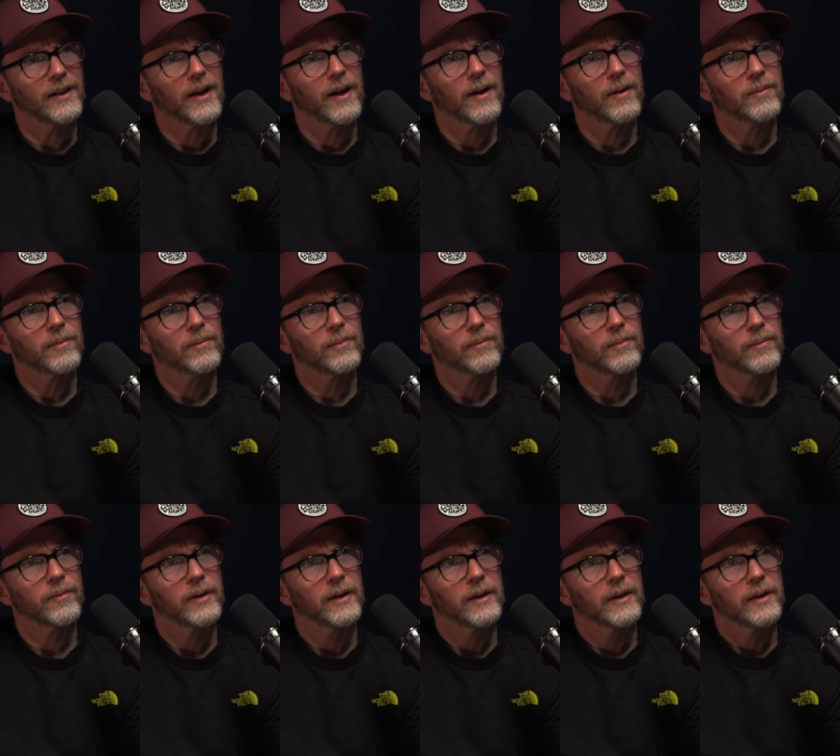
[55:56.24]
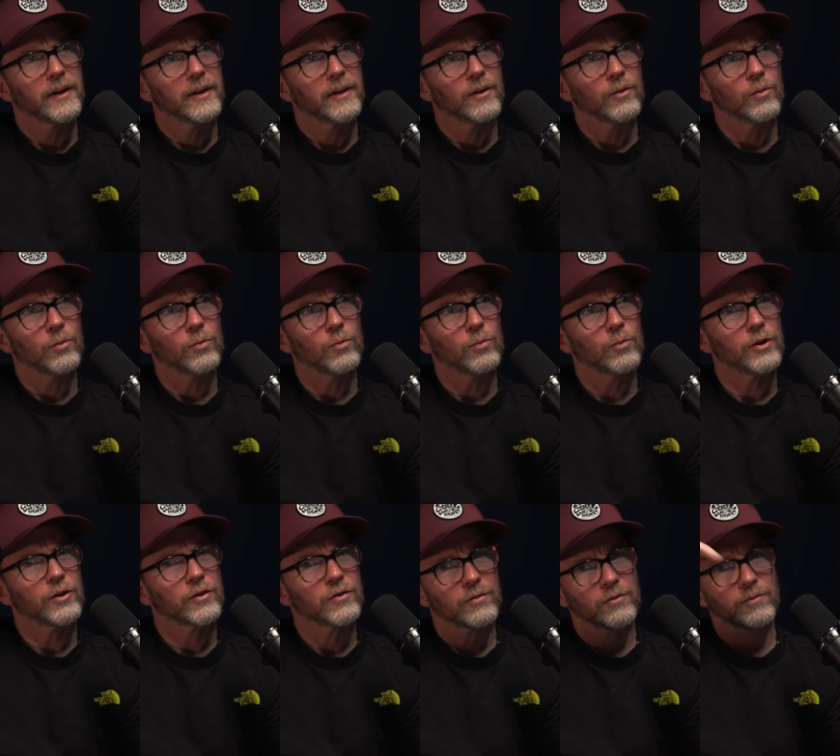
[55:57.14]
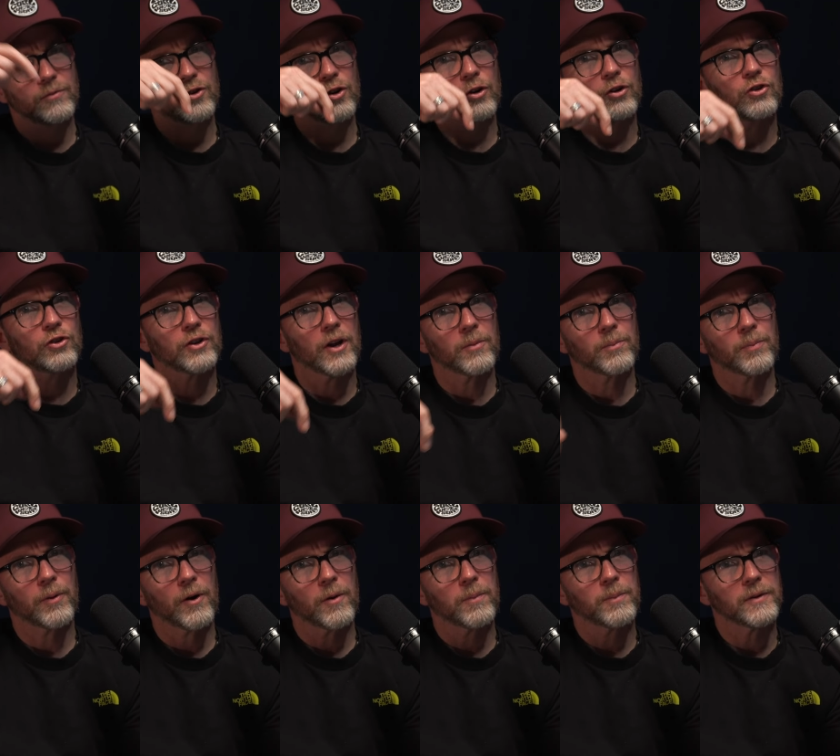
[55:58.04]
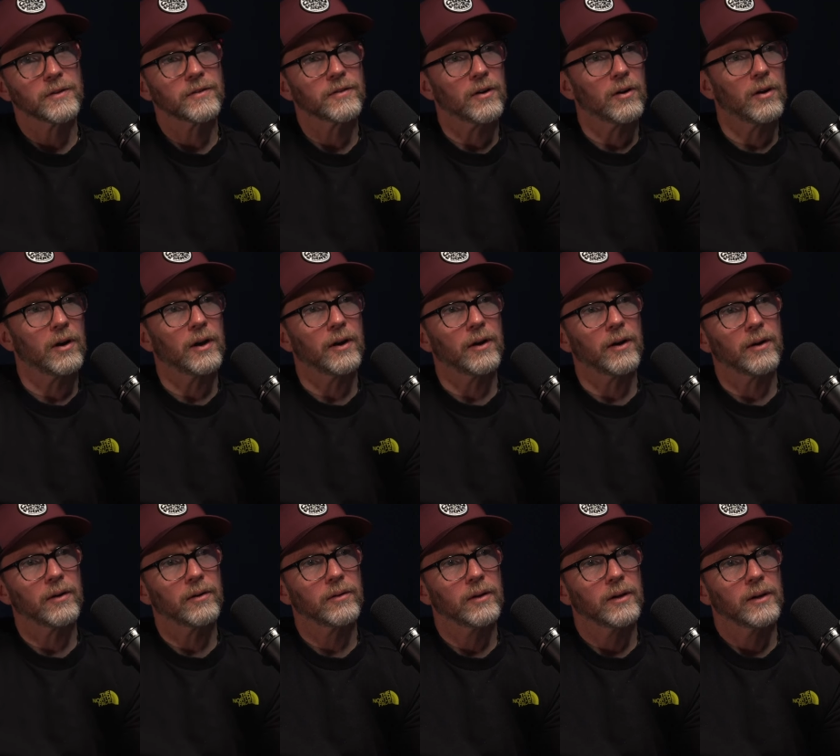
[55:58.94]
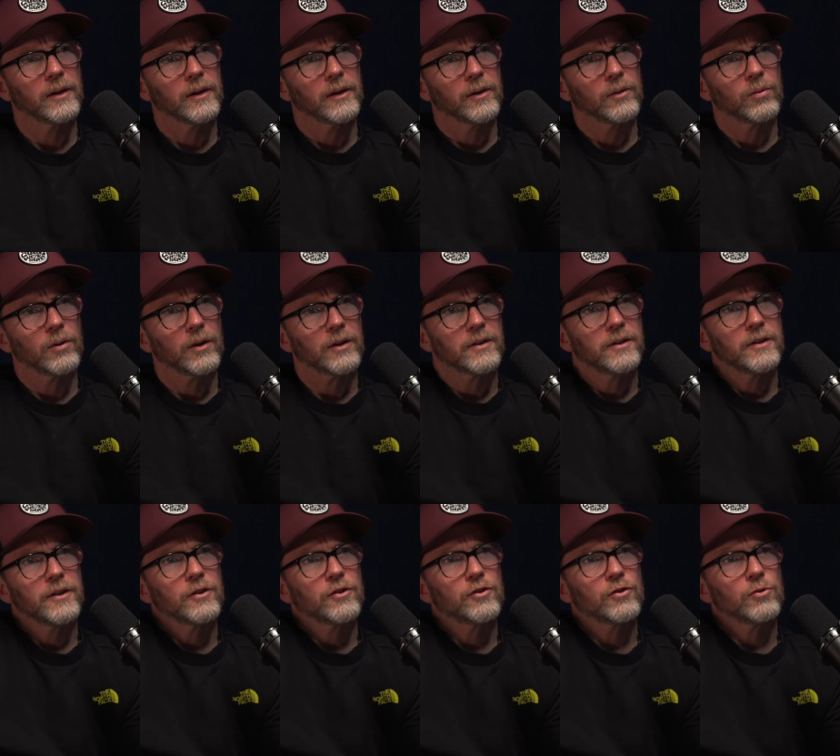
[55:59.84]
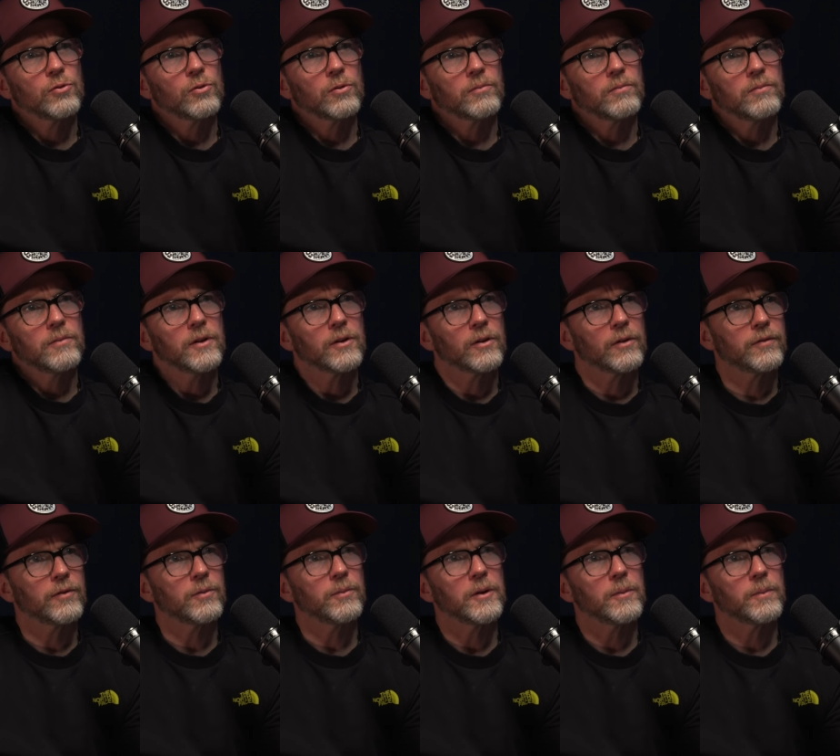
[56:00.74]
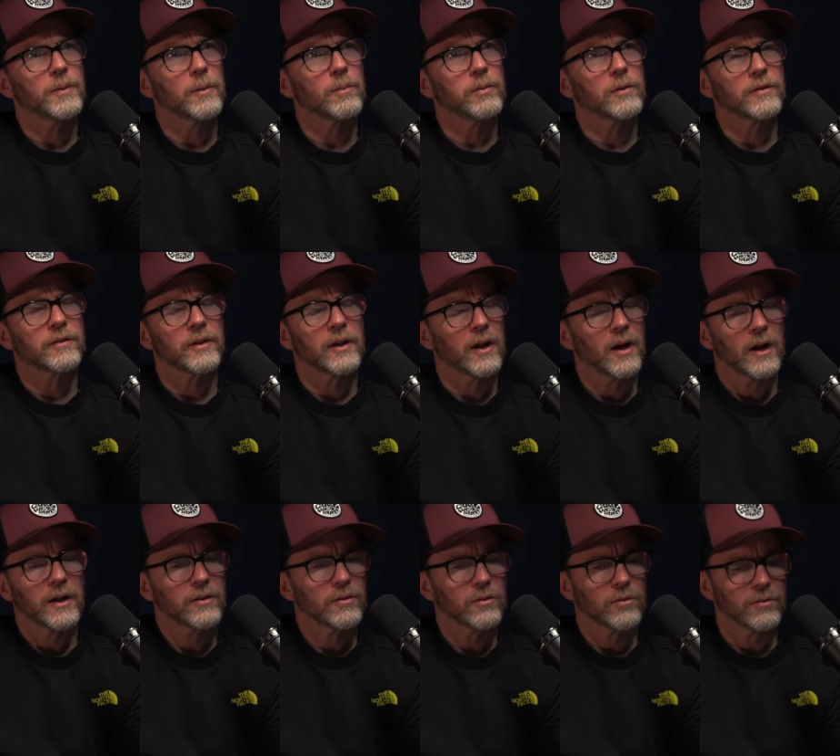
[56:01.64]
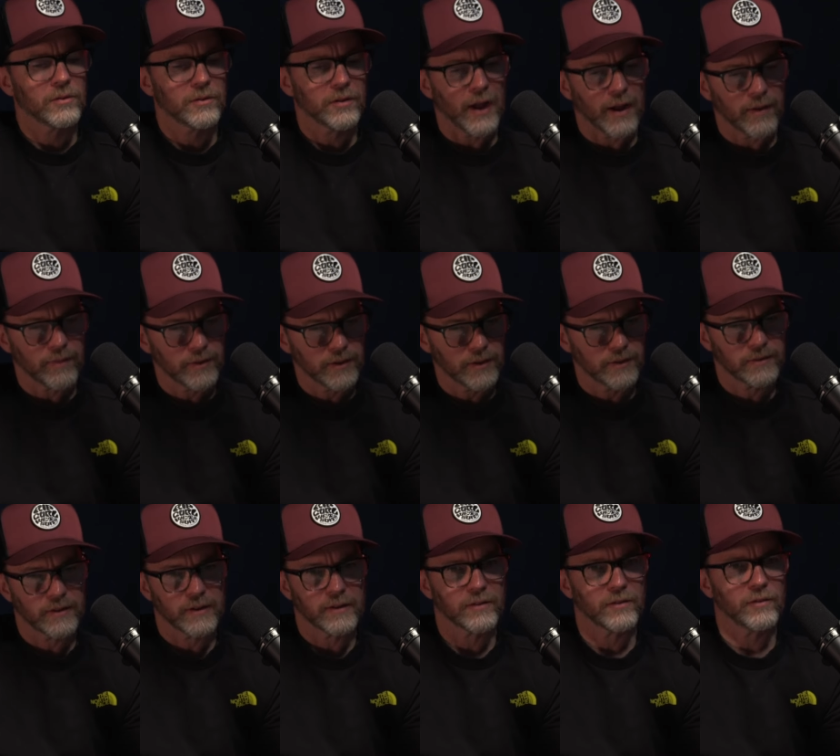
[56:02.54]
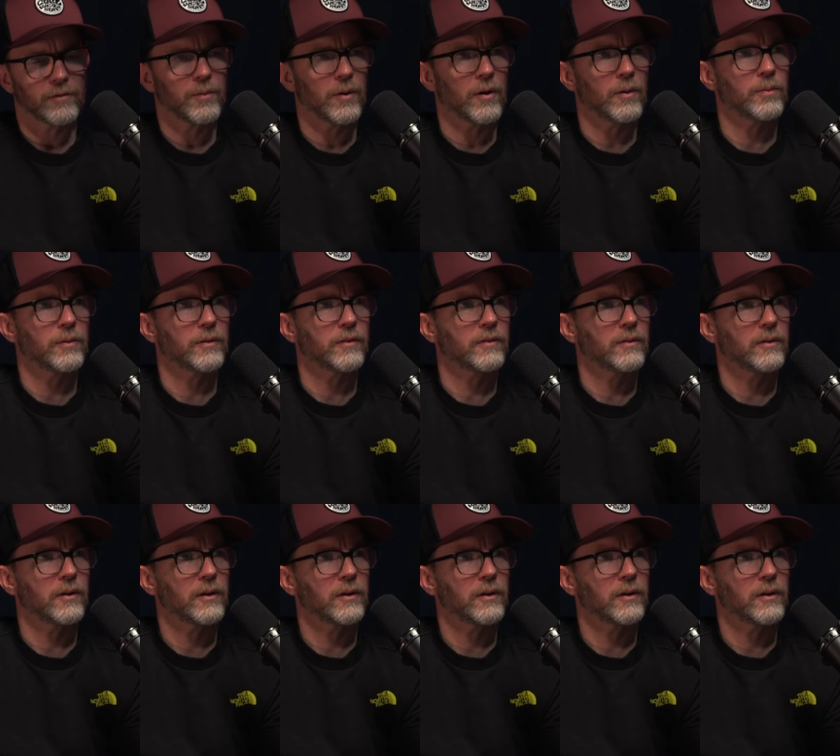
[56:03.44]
Yeah. We touched on purpose earlier. What do you do, if you meet people who say, I don't have any sense of purpose.